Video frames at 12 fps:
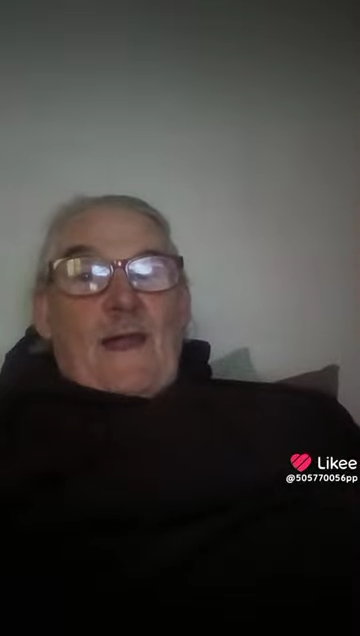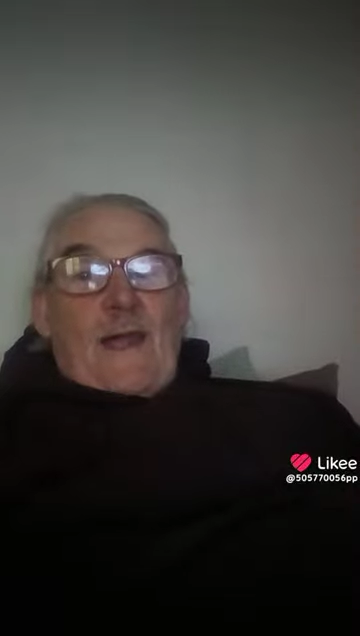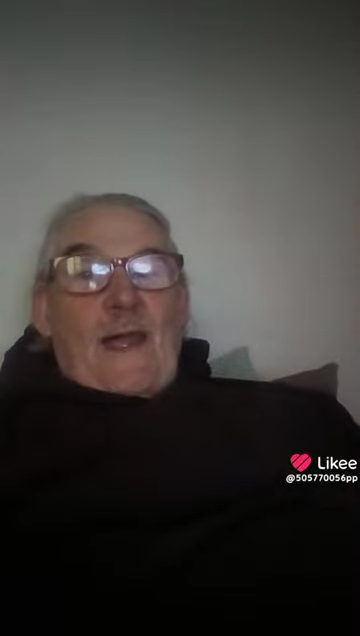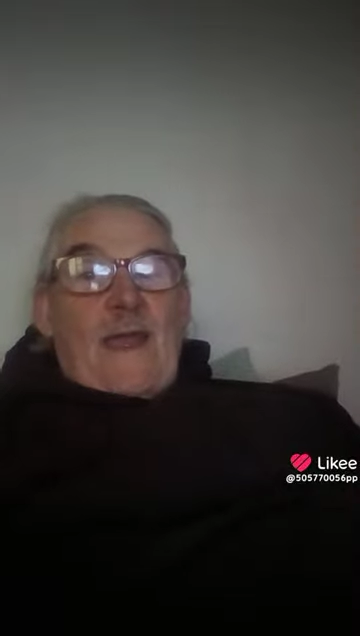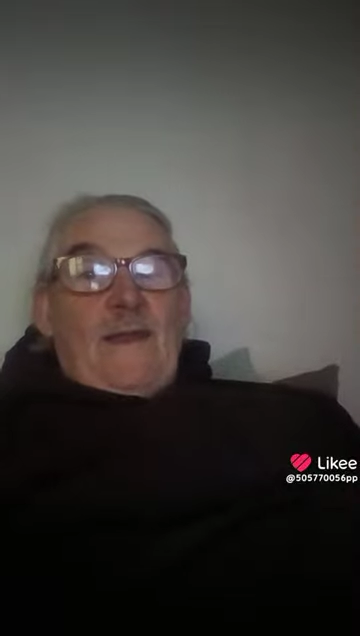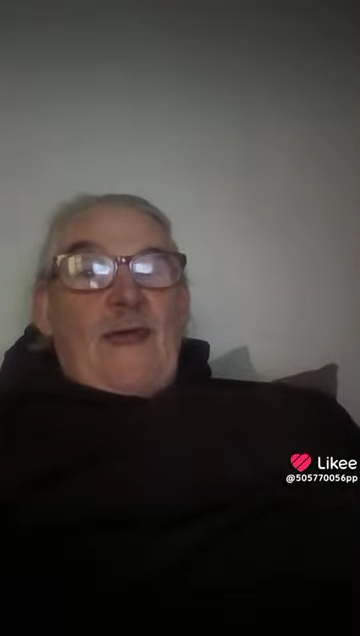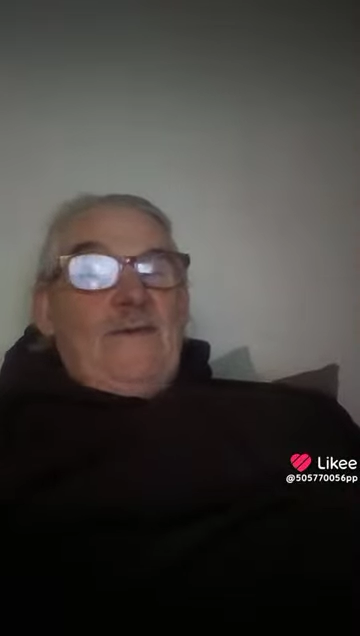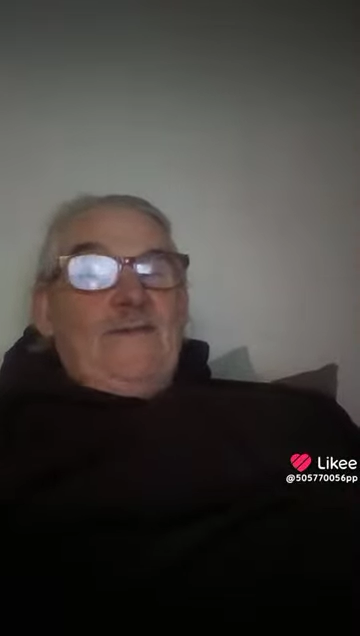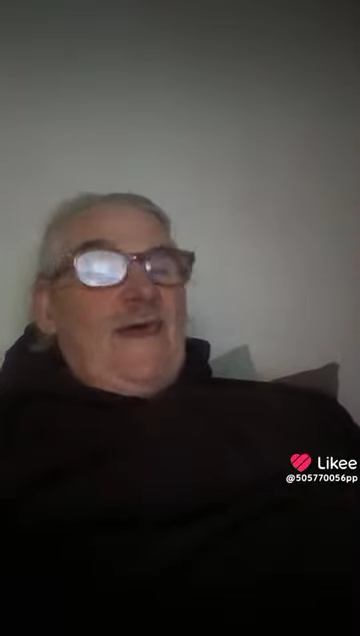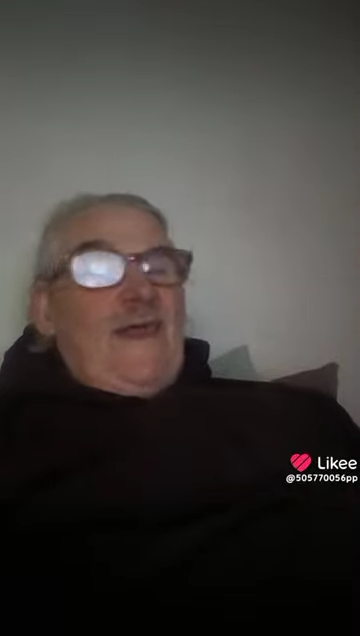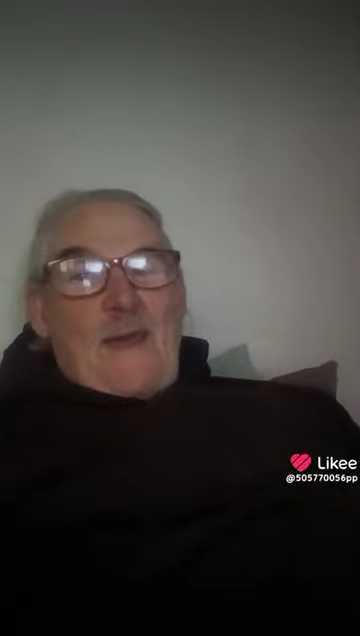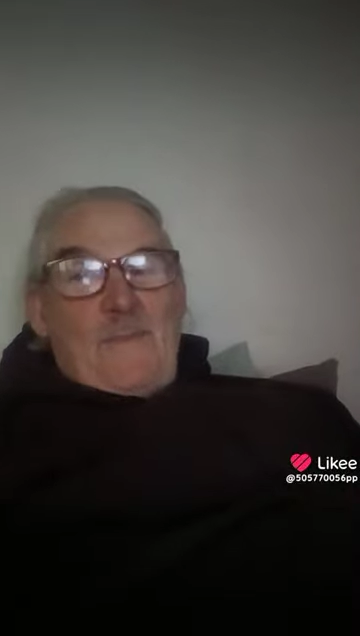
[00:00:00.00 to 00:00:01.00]
And as
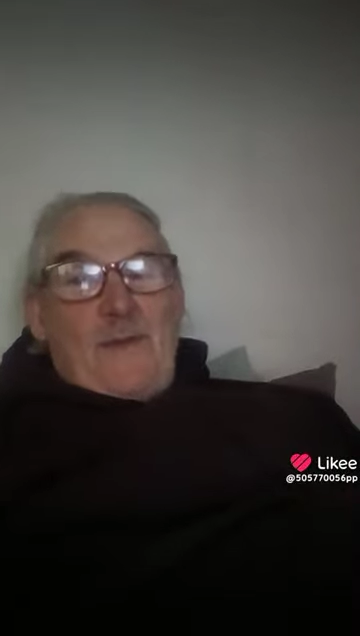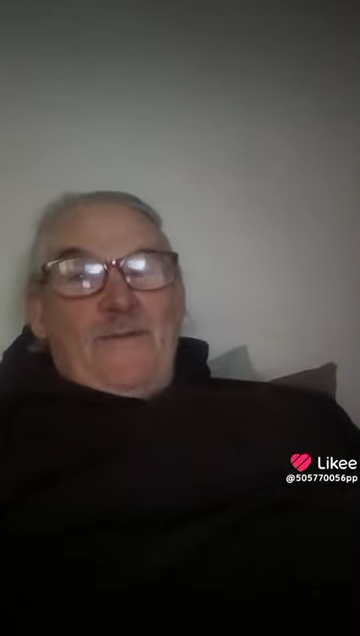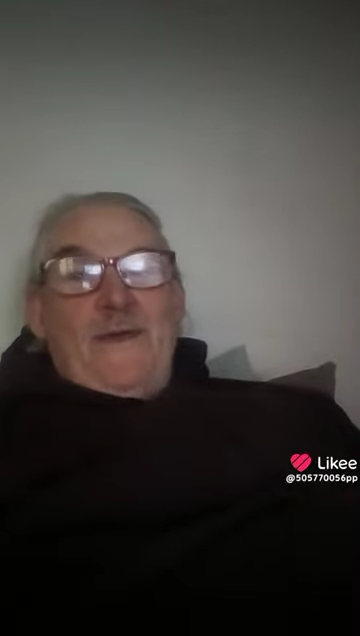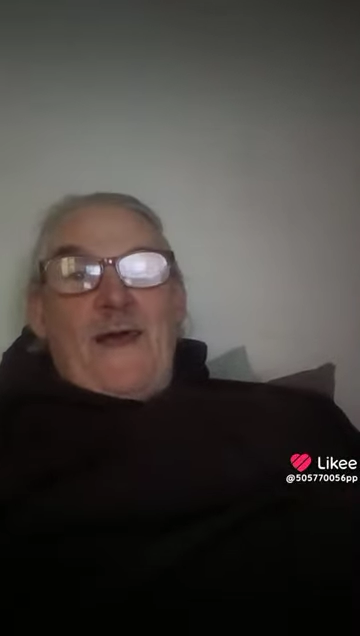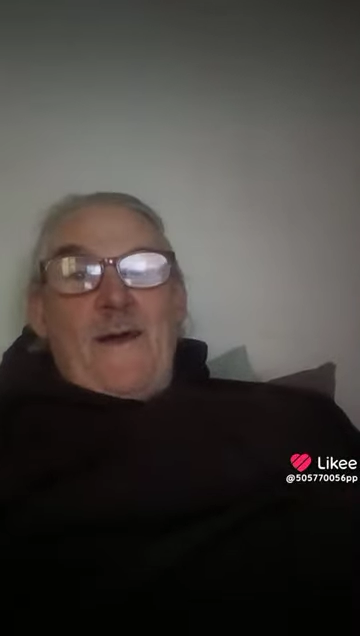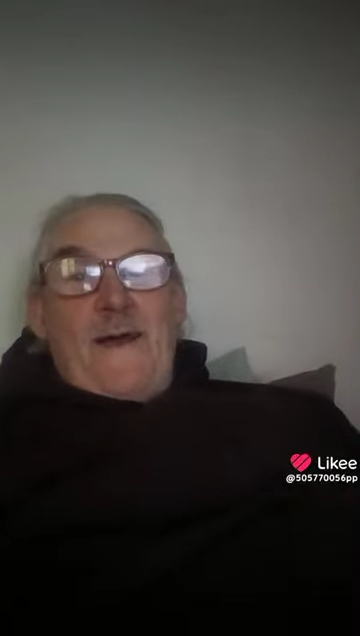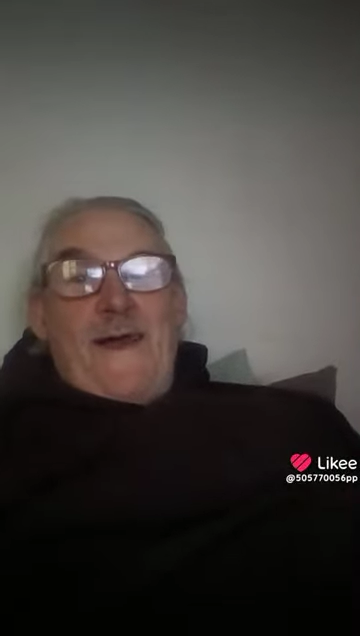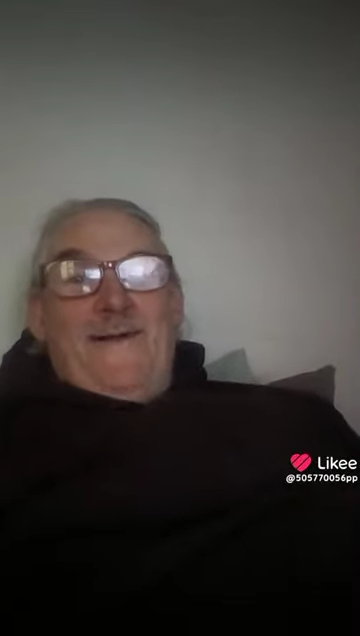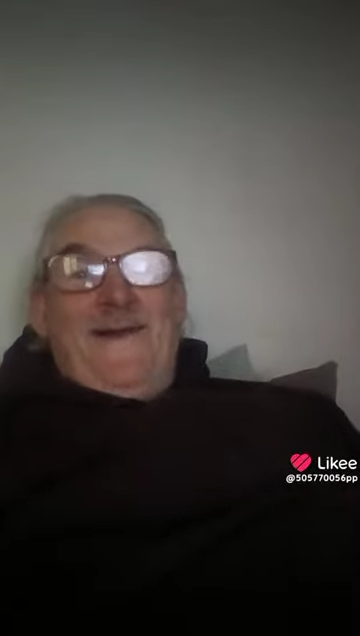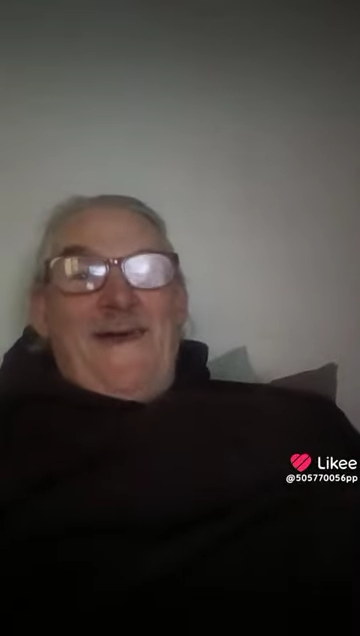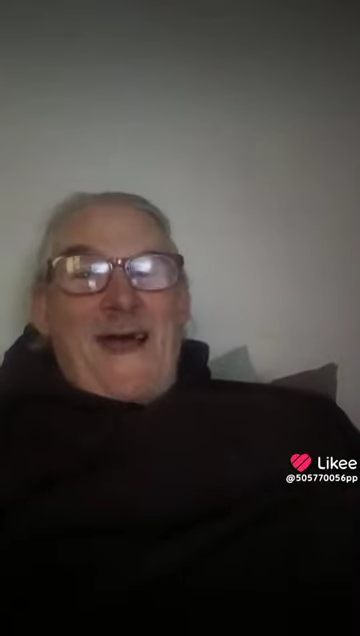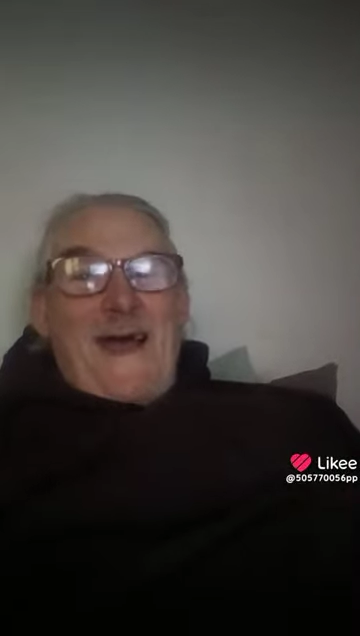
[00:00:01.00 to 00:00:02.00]
that happens,
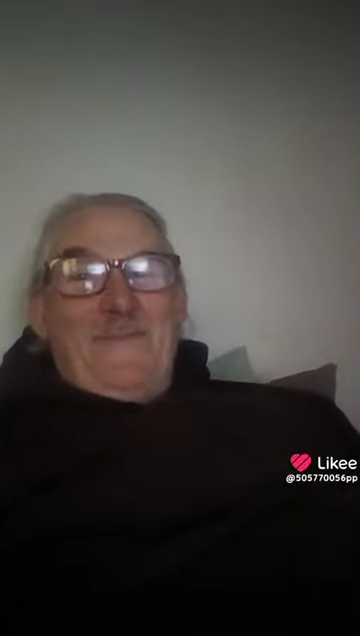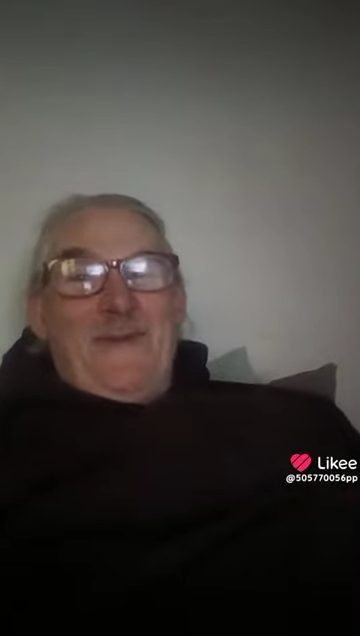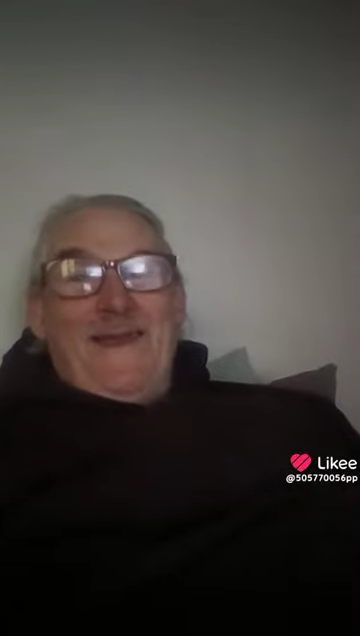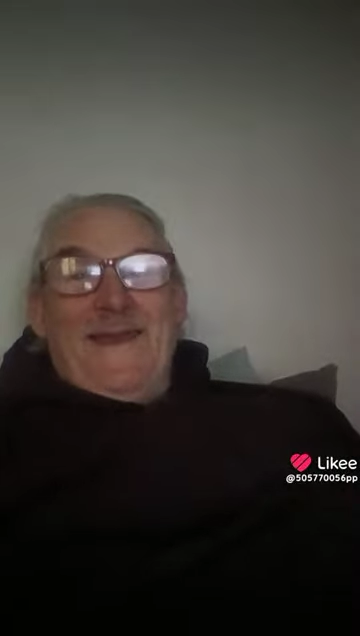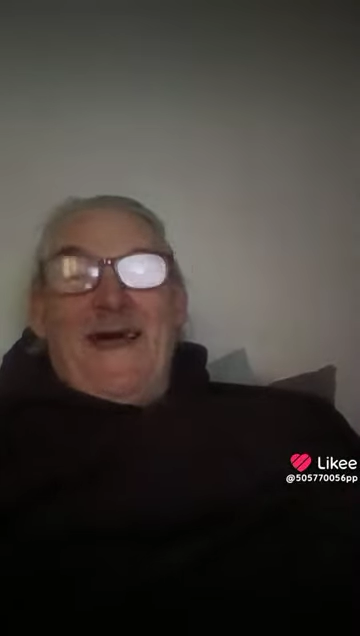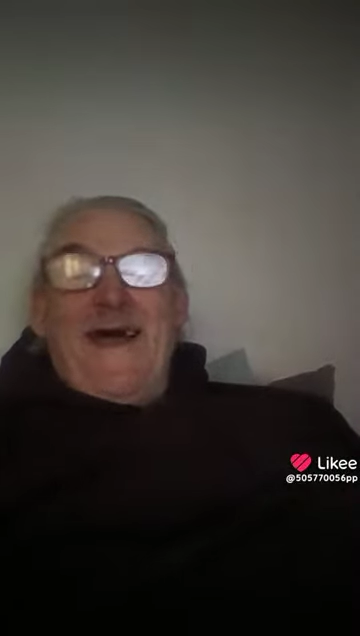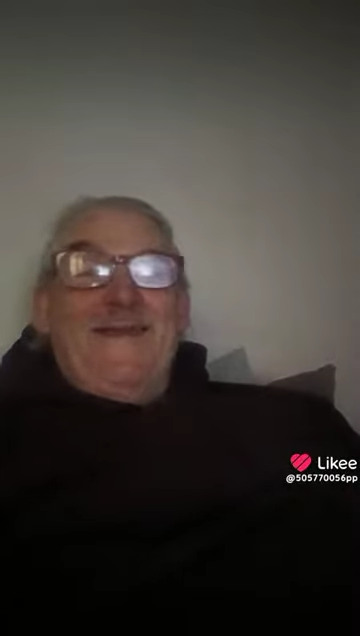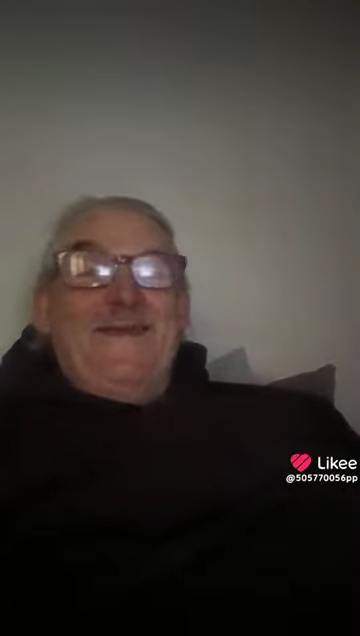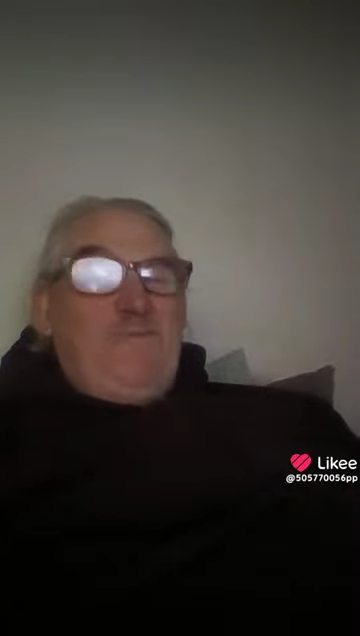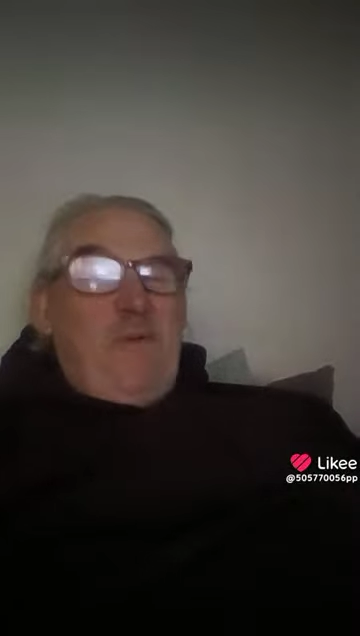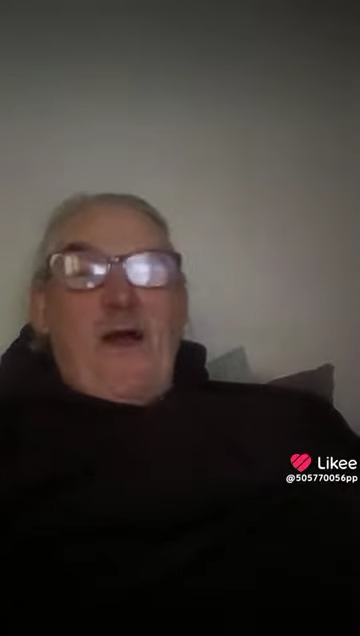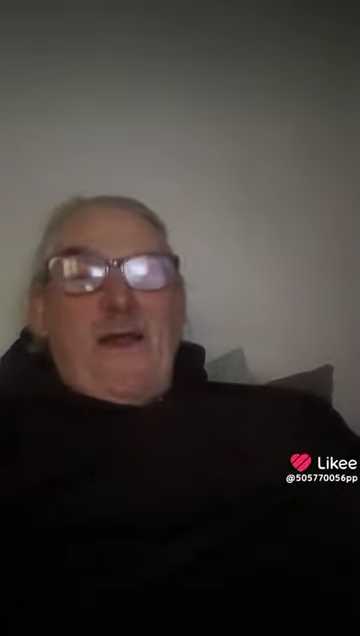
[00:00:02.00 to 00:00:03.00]
a big large
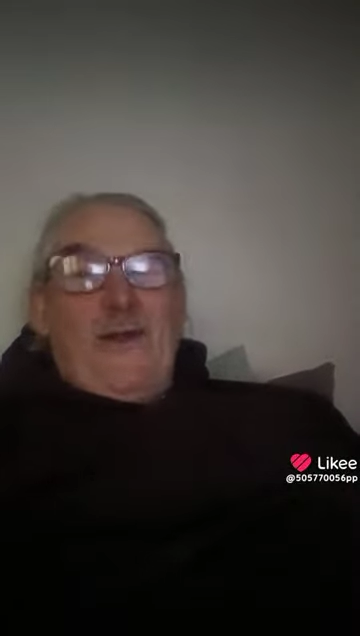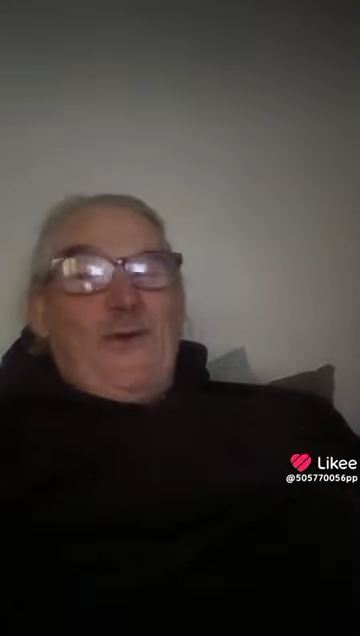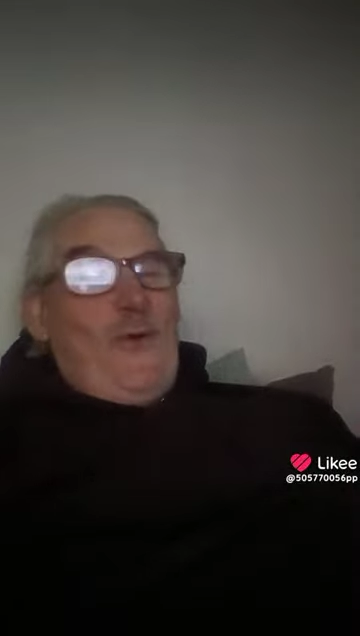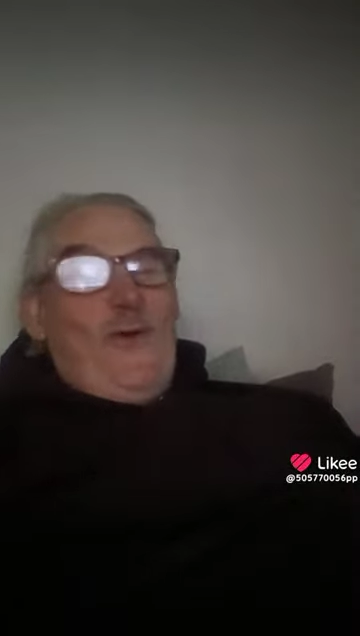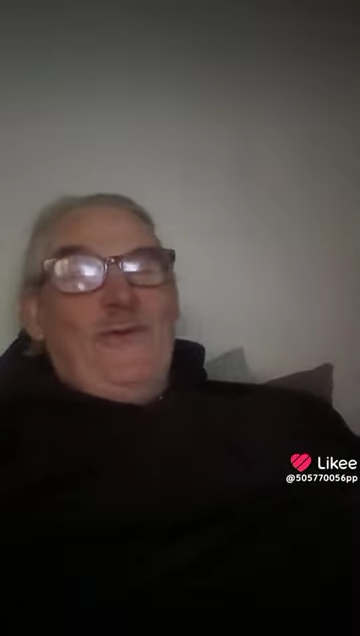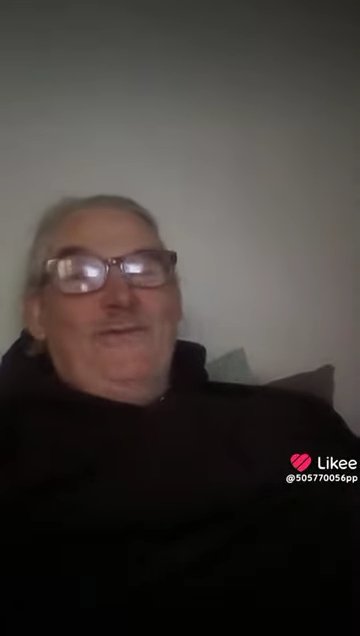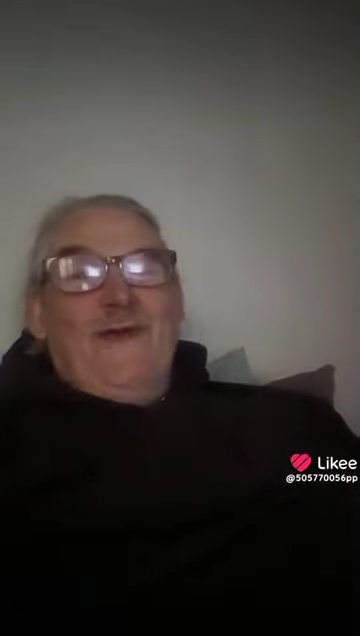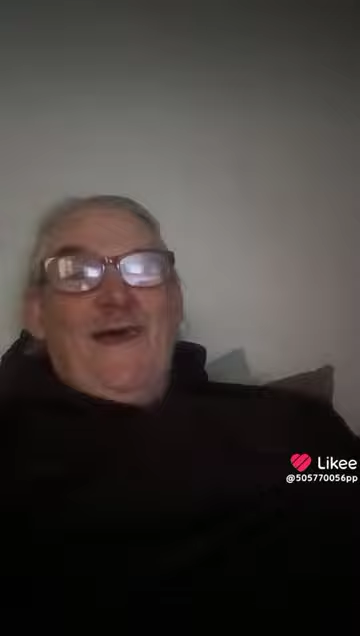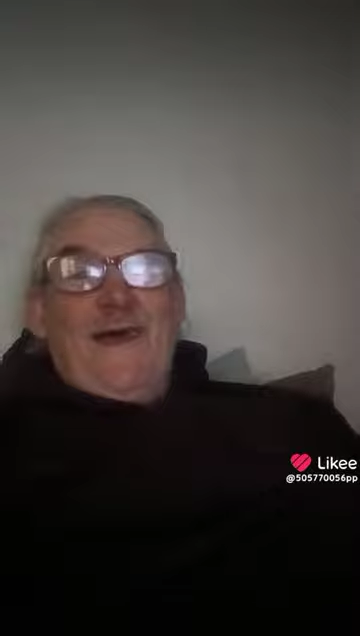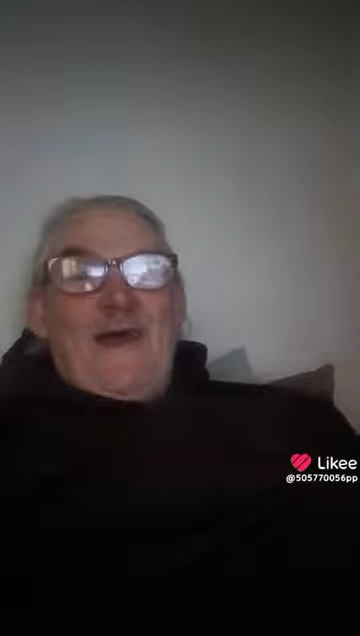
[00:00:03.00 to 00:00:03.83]
spider crawls.